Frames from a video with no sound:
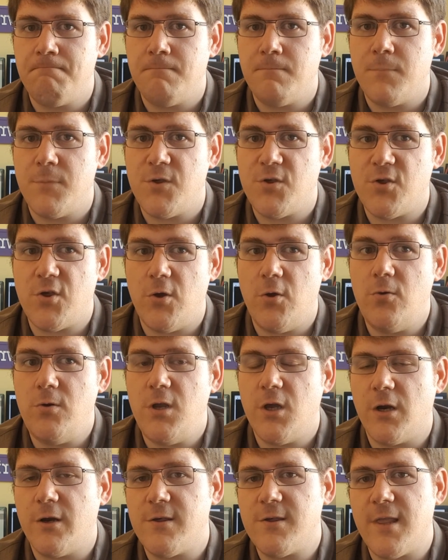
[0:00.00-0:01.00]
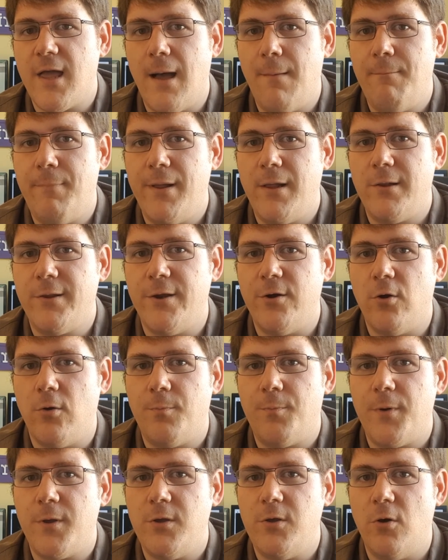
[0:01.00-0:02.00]
Soon, you're going to start building
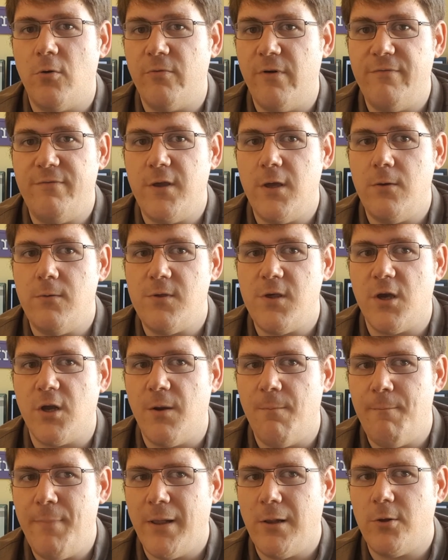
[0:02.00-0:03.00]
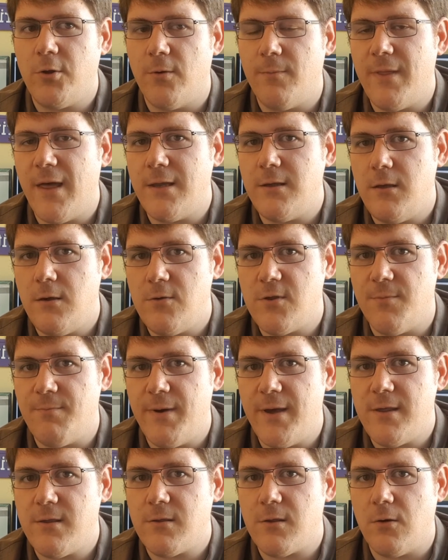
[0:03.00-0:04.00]
up your reviews. You're going to build up that
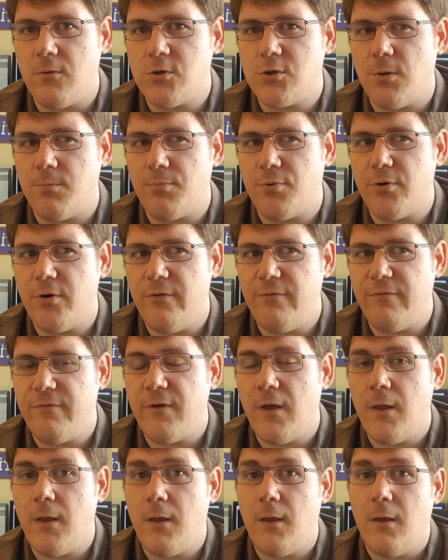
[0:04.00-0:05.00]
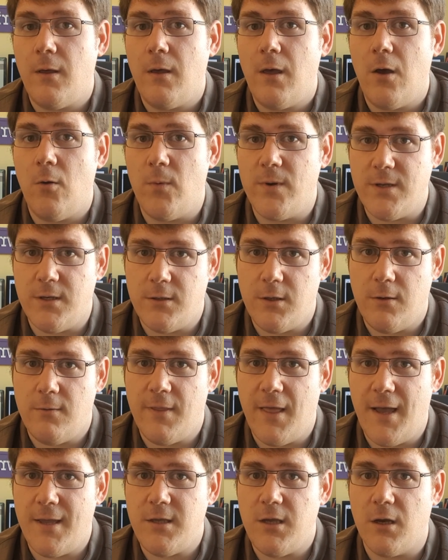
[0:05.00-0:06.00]
user-based social proof. And when you do
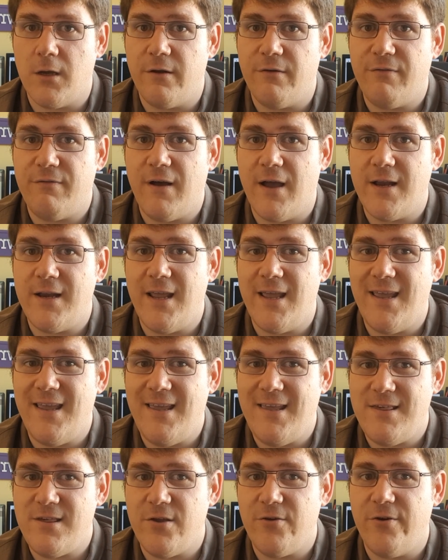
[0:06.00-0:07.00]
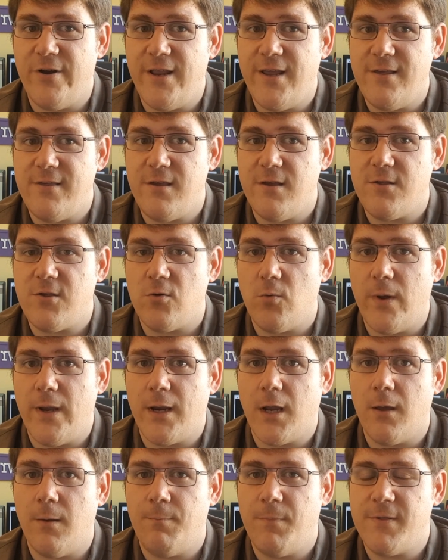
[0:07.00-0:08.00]
that, you're going to find it easier and easier to win
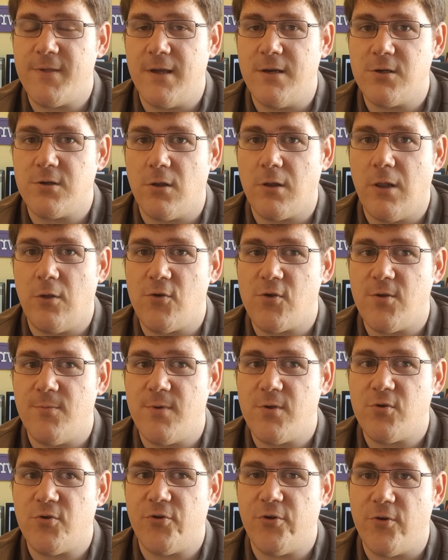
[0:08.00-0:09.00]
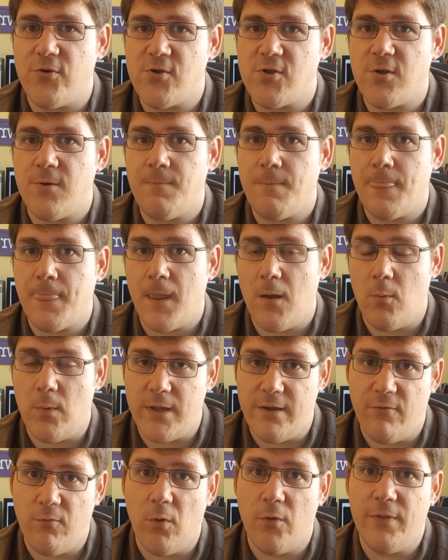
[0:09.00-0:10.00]
potential customers' trust. And when
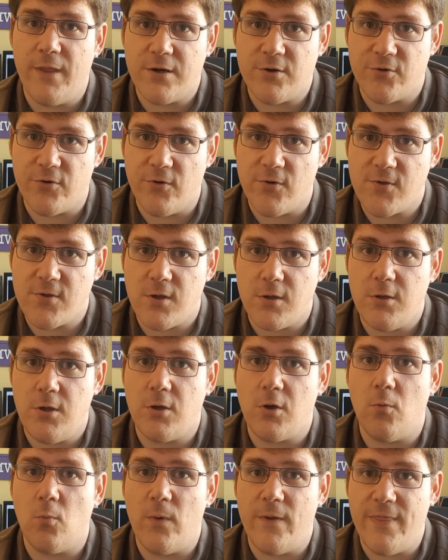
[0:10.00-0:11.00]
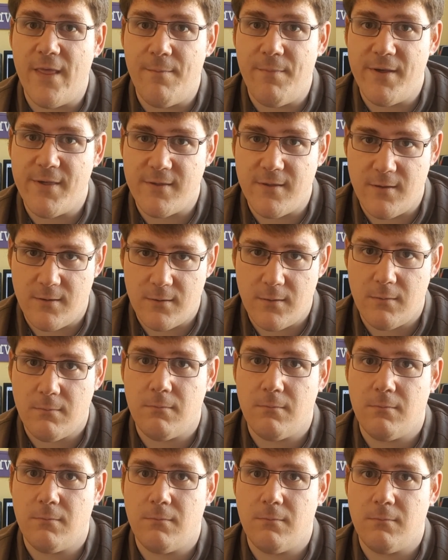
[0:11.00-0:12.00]
you've won their trust, you can win their business.
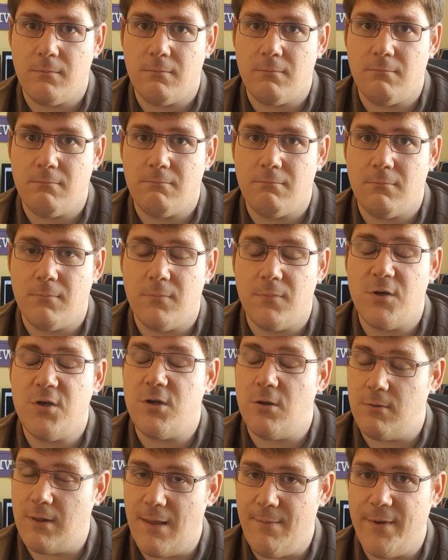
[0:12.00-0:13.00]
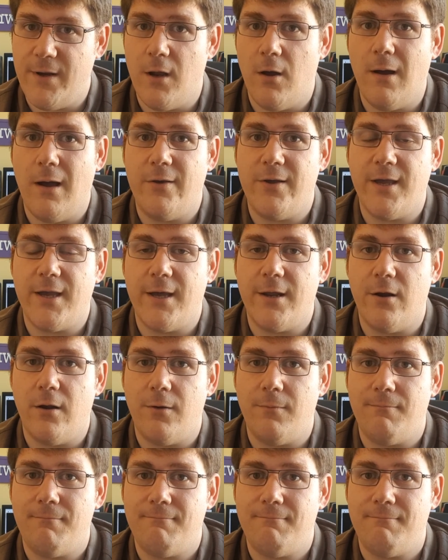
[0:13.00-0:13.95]
Do let me know how you get on.